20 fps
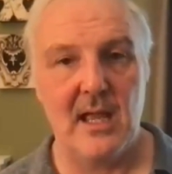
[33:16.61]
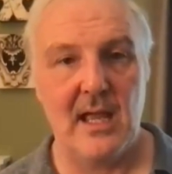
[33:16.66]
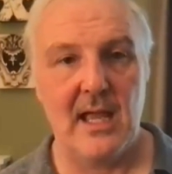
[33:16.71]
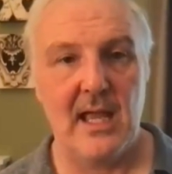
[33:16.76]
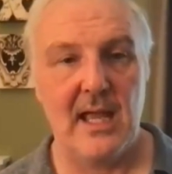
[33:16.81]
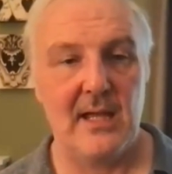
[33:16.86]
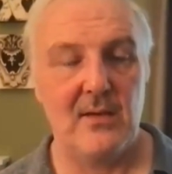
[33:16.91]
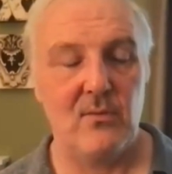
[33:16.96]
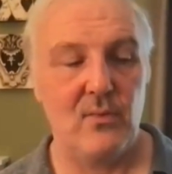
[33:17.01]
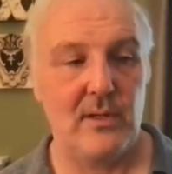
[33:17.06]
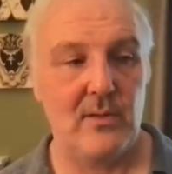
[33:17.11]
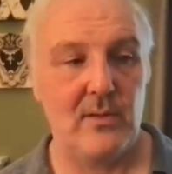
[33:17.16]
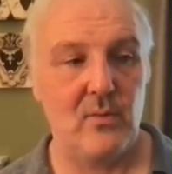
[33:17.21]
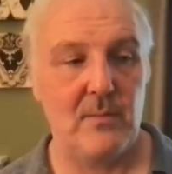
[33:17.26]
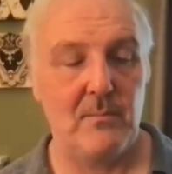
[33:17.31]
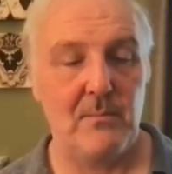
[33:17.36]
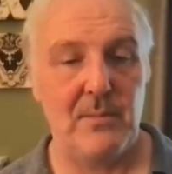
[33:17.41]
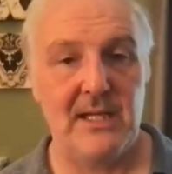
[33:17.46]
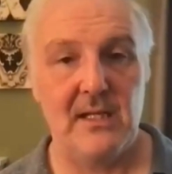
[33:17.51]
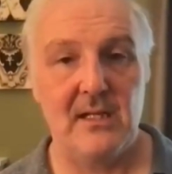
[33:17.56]
And we
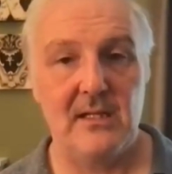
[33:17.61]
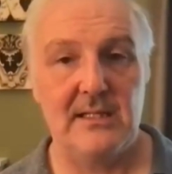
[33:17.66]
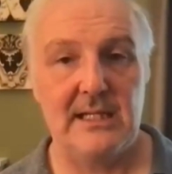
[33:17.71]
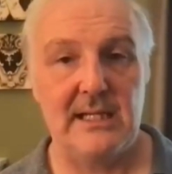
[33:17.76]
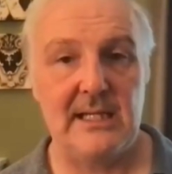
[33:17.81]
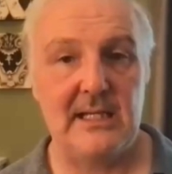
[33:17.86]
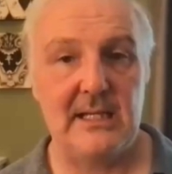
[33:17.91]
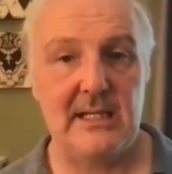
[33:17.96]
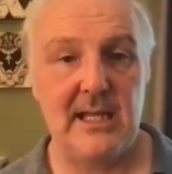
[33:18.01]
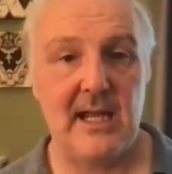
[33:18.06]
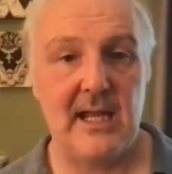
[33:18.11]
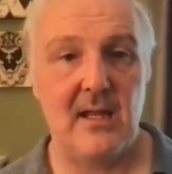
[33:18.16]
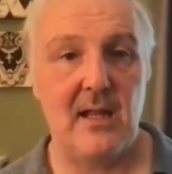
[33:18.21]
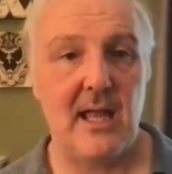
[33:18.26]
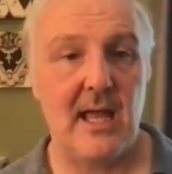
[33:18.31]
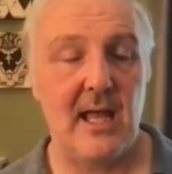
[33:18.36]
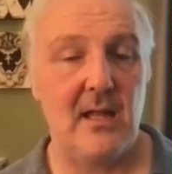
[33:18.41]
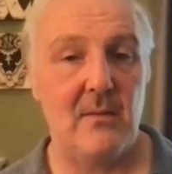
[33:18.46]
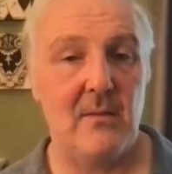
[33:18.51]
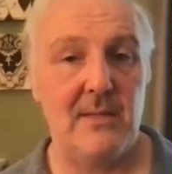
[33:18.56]
would build in
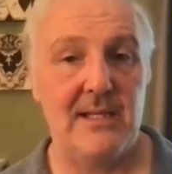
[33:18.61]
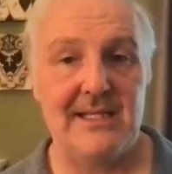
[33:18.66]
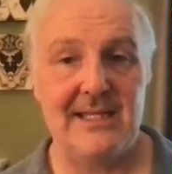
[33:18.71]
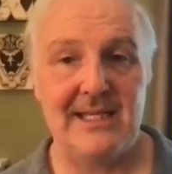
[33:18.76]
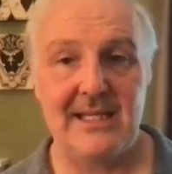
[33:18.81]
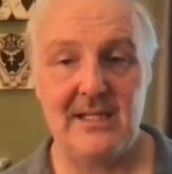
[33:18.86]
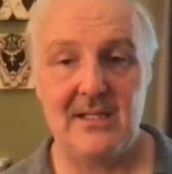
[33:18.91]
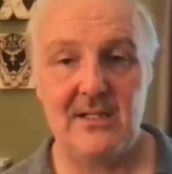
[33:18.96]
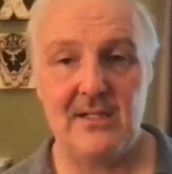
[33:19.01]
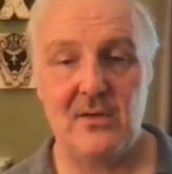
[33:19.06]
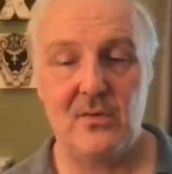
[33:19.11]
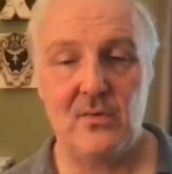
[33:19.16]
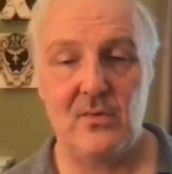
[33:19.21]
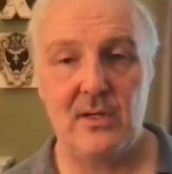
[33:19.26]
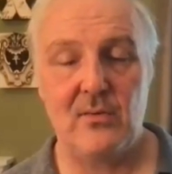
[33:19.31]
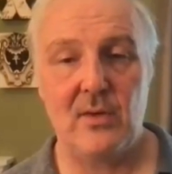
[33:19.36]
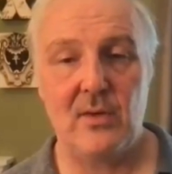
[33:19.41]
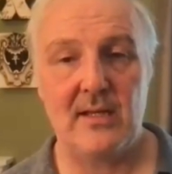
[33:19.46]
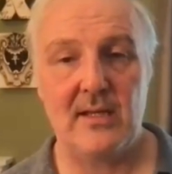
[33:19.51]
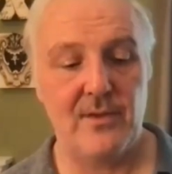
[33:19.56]
elements into
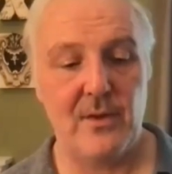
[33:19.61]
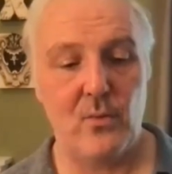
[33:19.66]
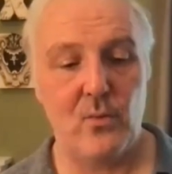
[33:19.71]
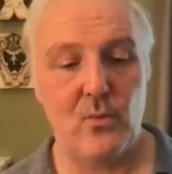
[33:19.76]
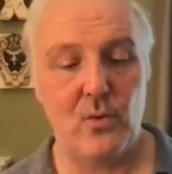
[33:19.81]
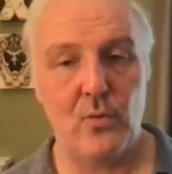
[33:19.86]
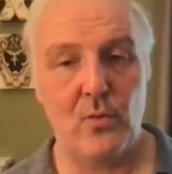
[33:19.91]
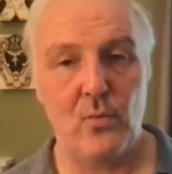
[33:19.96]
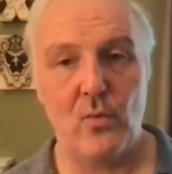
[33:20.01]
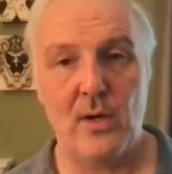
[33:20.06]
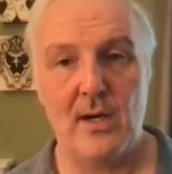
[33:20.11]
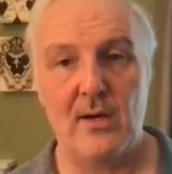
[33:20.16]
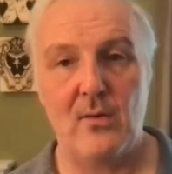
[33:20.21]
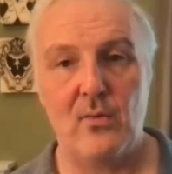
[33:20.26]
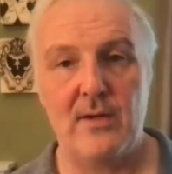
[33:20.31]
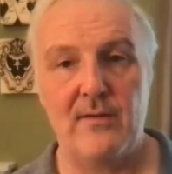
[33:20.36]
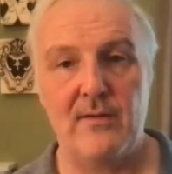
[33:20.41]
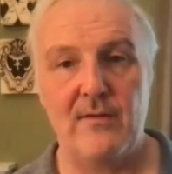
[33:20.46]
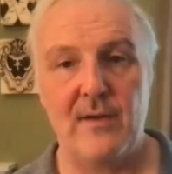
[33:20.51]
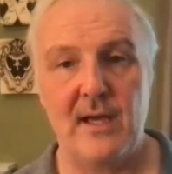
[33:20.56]
it, like the room where
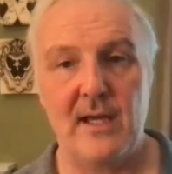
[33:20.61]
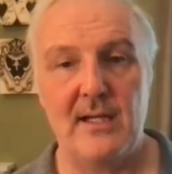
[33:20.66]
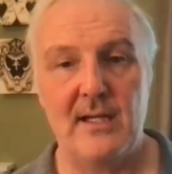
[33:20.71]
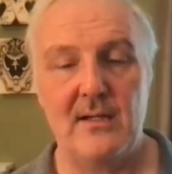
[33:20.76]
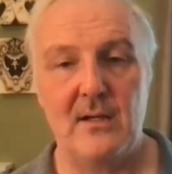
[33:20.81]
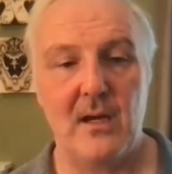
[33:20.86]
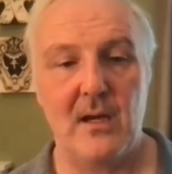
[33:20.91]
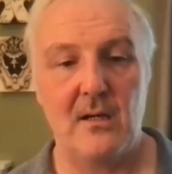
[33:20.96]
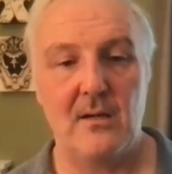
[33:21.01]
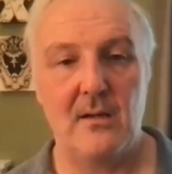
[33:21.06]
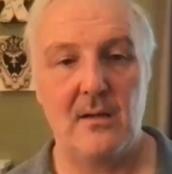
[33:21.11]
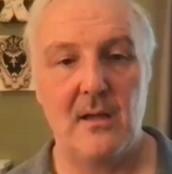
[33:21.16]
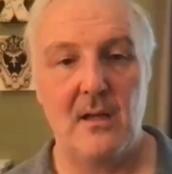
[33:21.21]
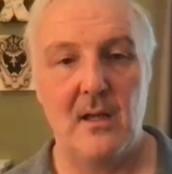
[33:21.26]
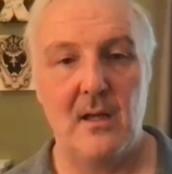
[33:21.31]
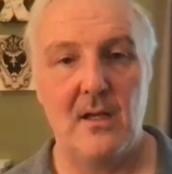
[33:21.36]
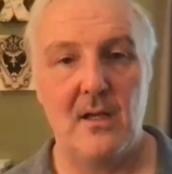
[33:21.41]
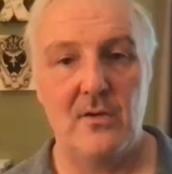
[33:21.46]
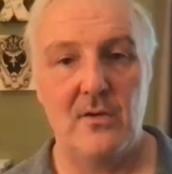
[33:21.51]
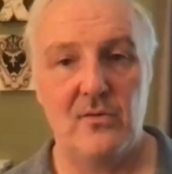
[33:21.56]
we find our
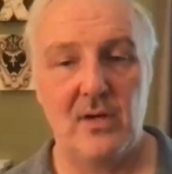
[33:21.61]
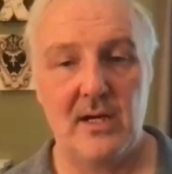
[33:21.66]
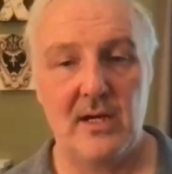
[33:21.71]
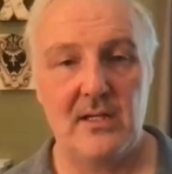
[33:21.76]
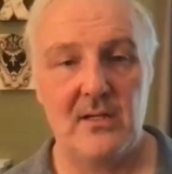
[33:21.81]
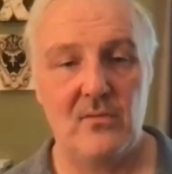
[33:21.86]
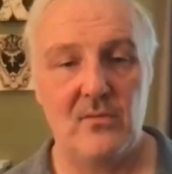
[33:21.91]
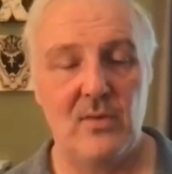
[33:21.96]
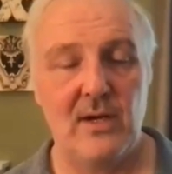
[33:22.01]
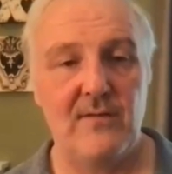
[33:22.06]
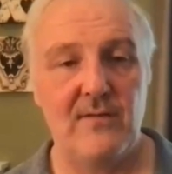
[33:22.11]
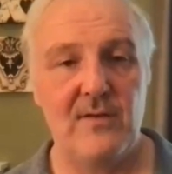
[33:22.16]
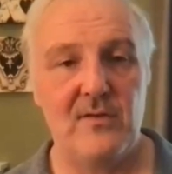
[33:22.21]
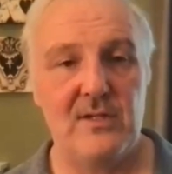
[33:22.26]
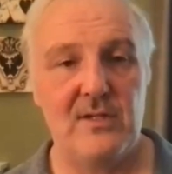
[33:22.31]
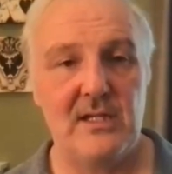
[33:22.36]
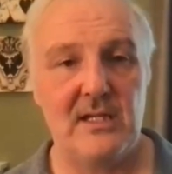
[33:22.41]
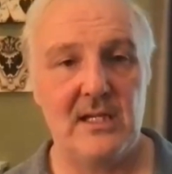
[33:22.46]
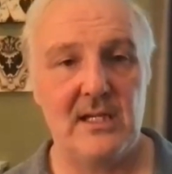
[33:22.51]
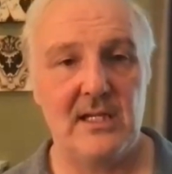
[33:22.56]
Ukrainian
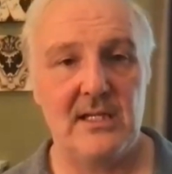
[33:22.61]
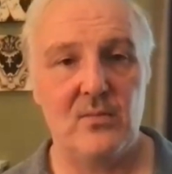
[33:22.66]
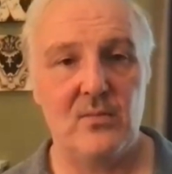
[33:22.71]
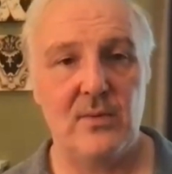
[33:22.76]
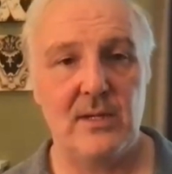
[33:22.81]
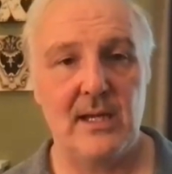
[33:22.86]
refugees.